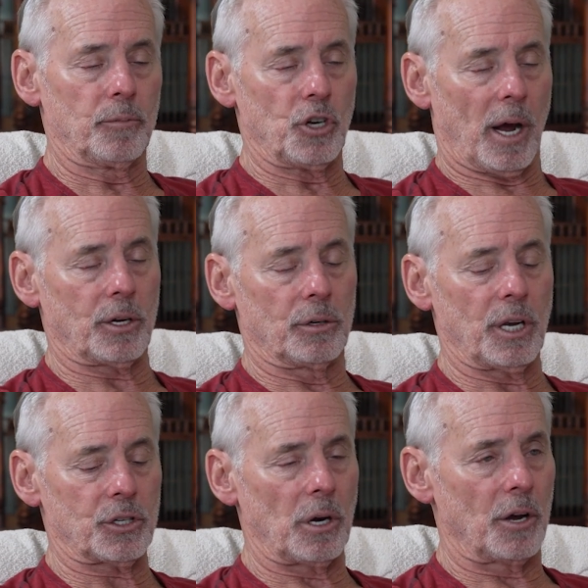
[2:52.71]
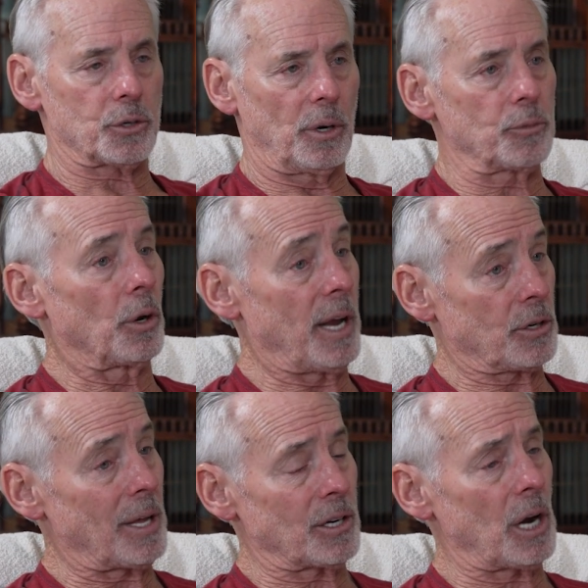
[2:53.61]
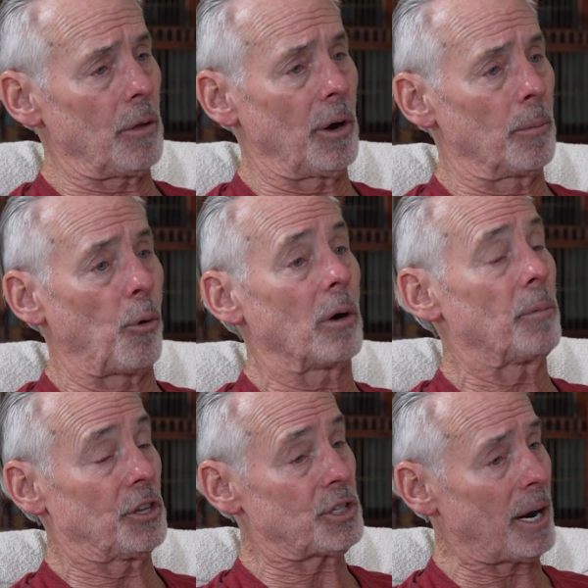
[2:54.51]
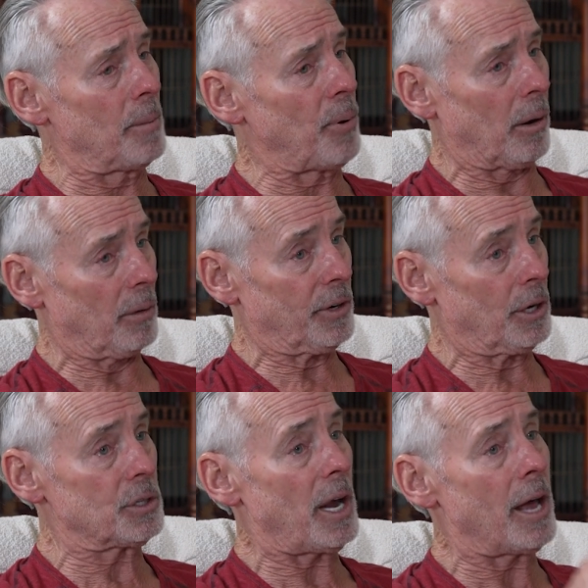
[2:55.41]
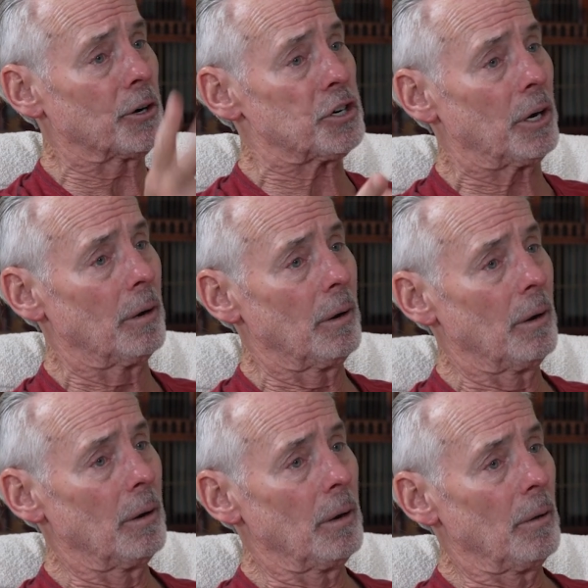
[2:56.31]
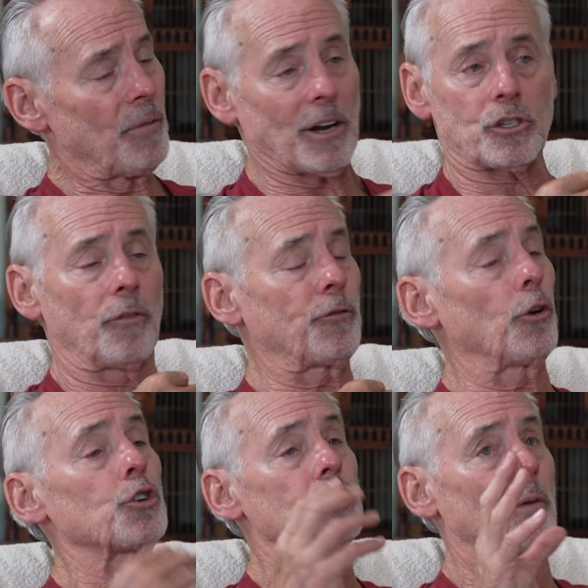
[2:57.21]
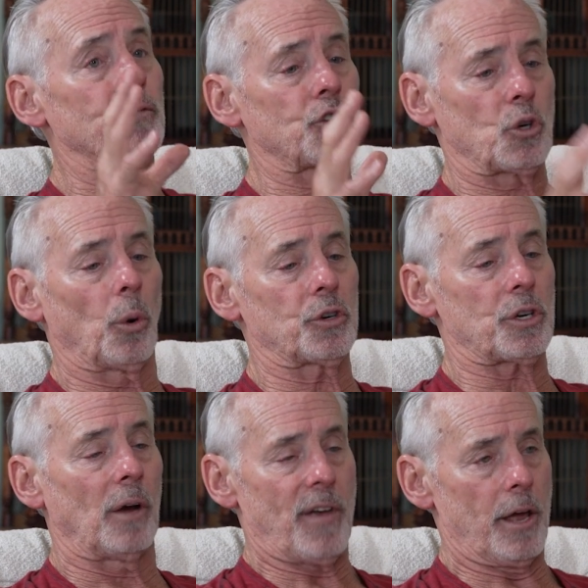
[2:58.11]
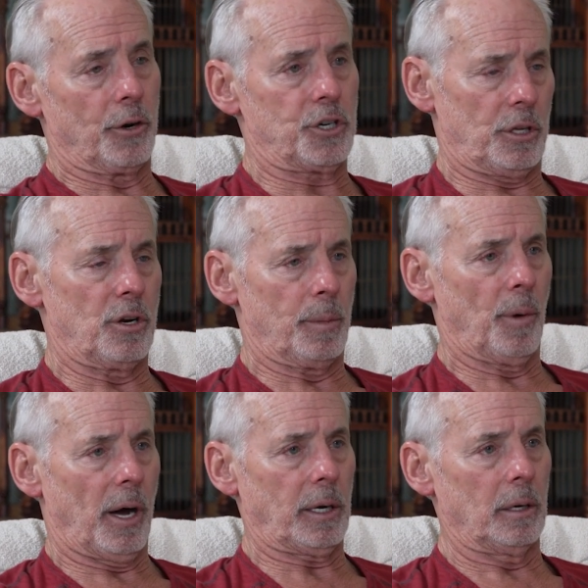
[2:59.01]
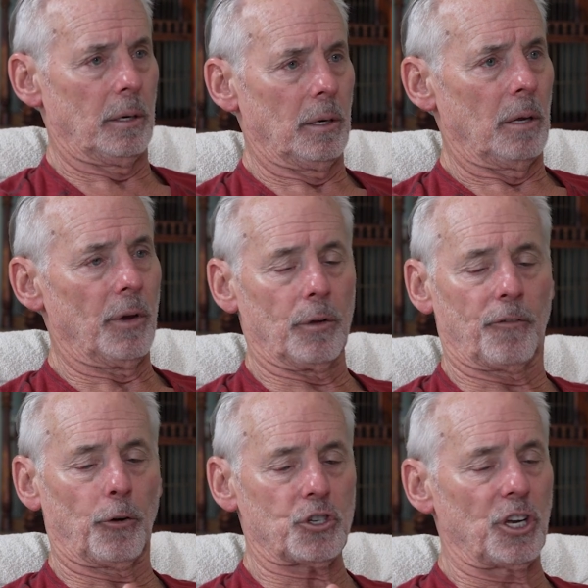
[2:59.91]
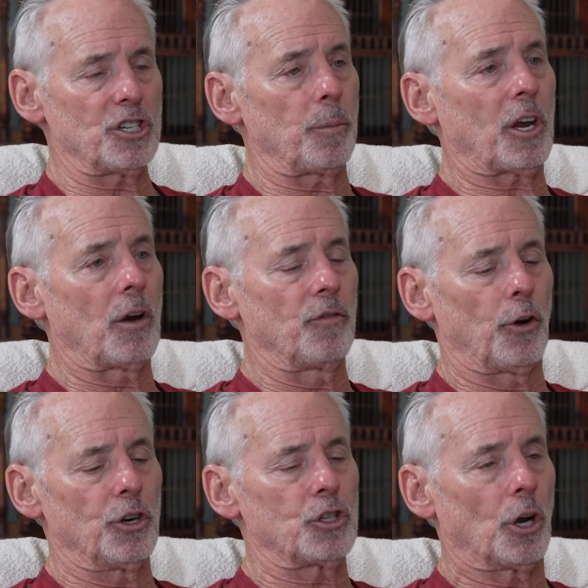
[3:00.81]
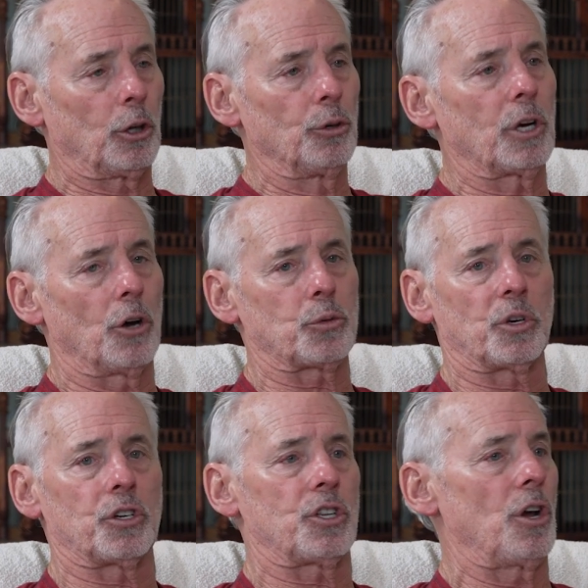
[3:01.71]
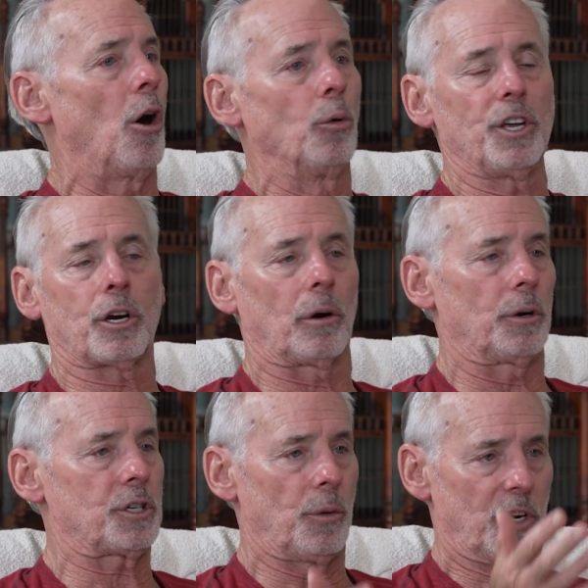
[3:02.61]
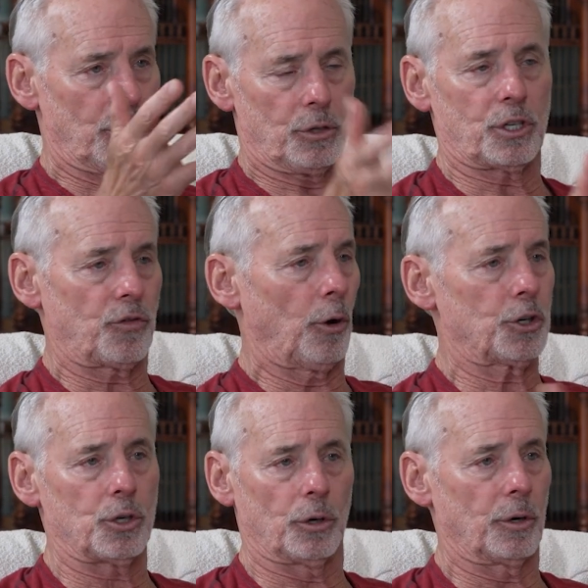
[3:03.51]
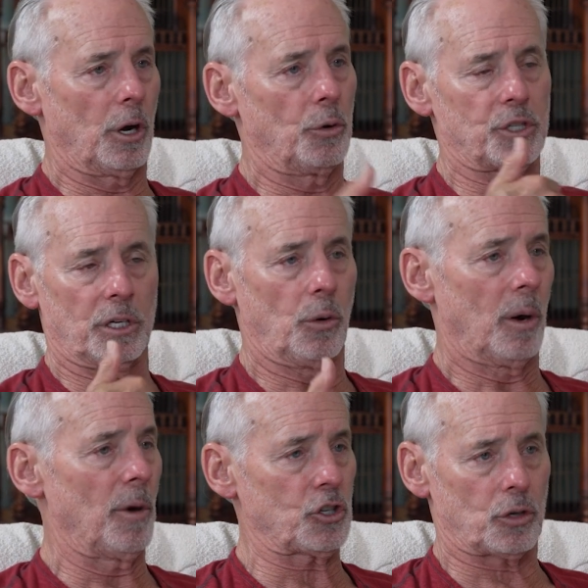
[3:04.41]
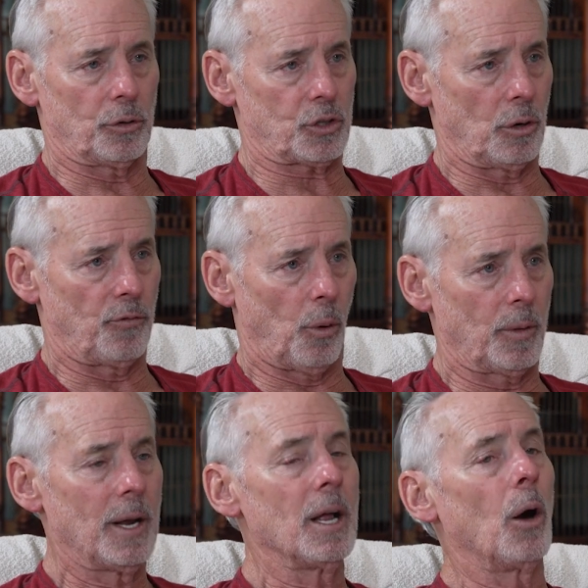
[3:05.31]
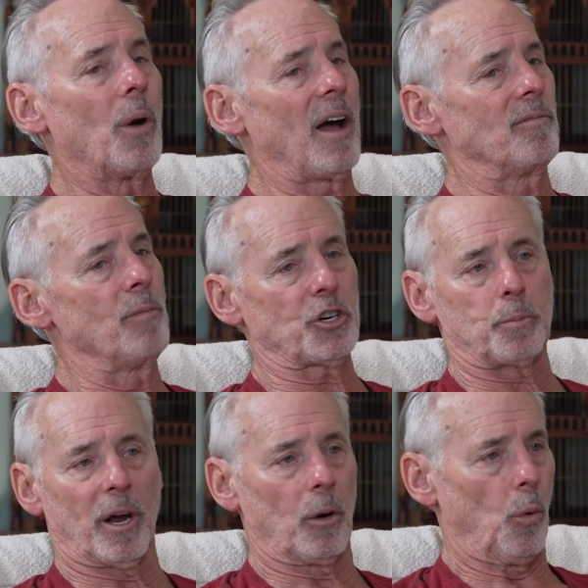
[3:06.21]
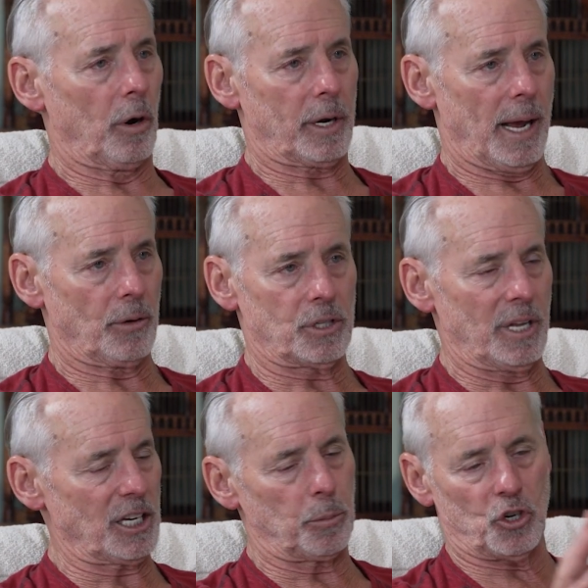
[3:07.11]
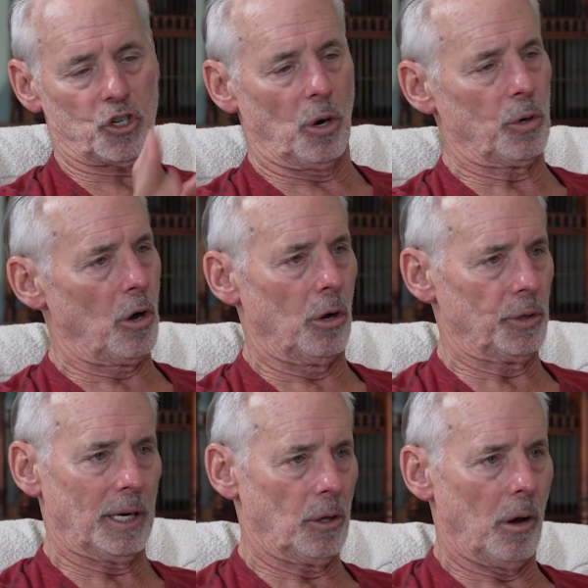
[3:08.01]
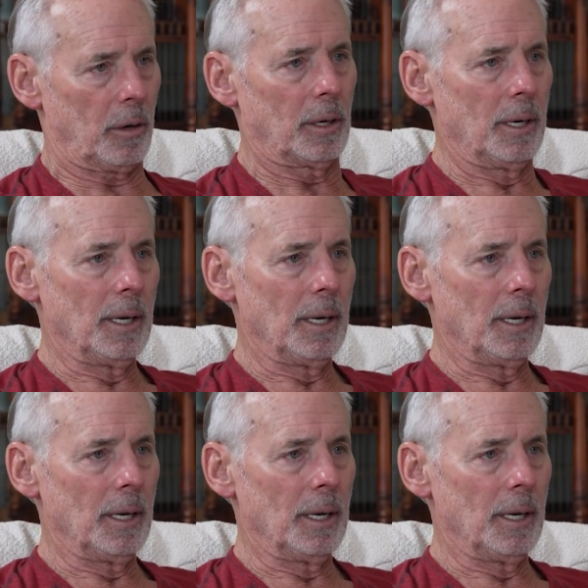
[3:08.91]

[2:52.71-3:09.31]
jock your testosterone up. So yes, that's how they're important. But the second part of it is energy. Yeah. That's the first source of energy in the human body. They're the first things to be converted to glucose, which is the only currency we use as far as sugar goes, into our muscle and so forth. We have much better workouts, and that's been shown all day long.